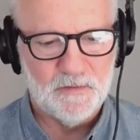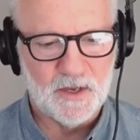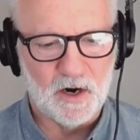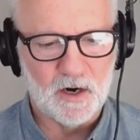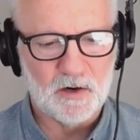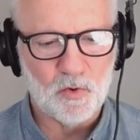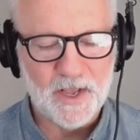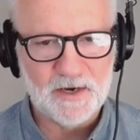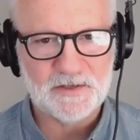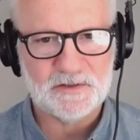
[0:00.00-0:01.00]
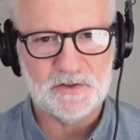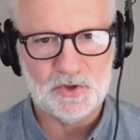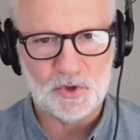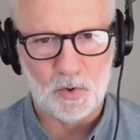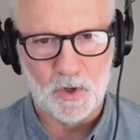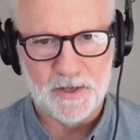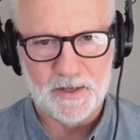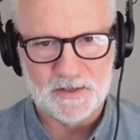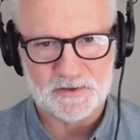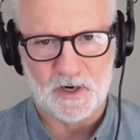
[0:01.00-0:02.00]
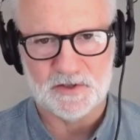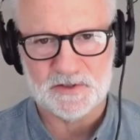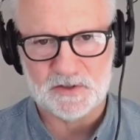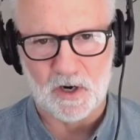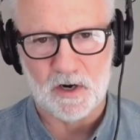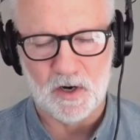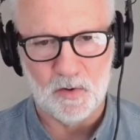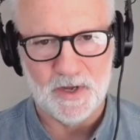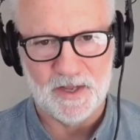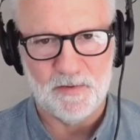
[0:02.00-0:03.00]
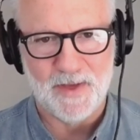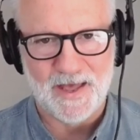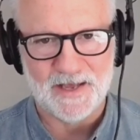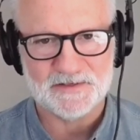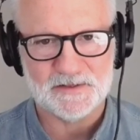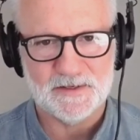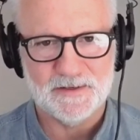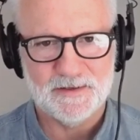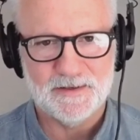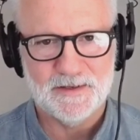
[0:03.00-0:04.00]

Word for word: that our greatest joy is our sorrow unmasked.